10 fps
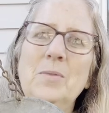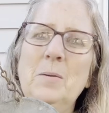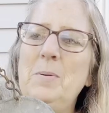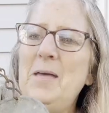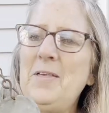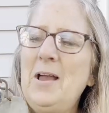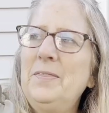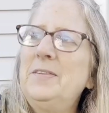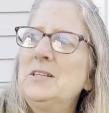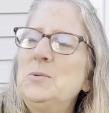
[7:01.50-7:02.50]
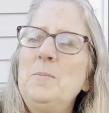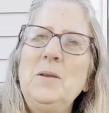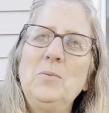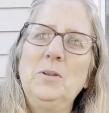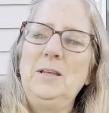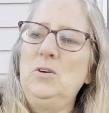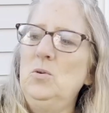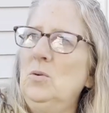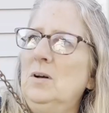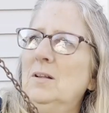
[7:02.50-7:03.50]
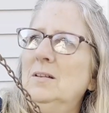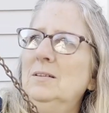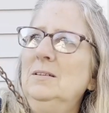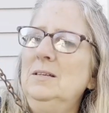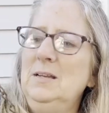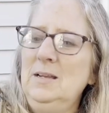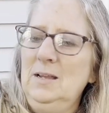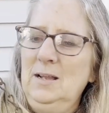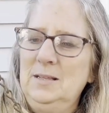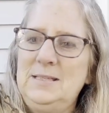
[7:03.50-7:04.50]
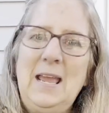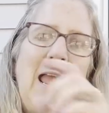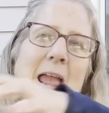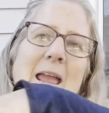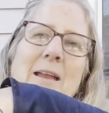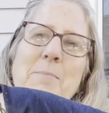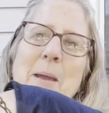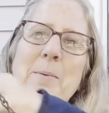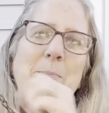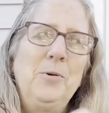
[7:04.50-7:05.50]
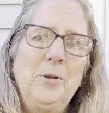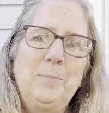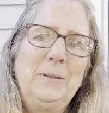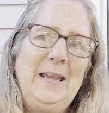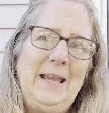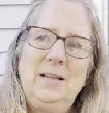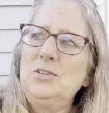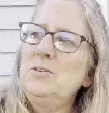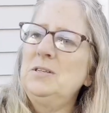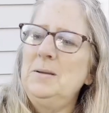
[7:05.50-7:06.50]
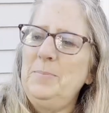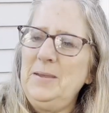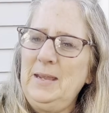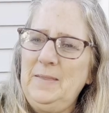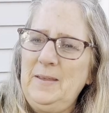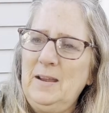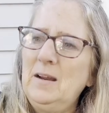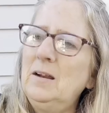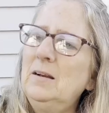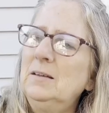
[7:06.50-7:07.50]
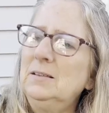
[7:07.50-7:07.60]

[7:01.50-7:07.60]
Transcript: But I thought this would be really cool to hang and maybe put a plant or something in there.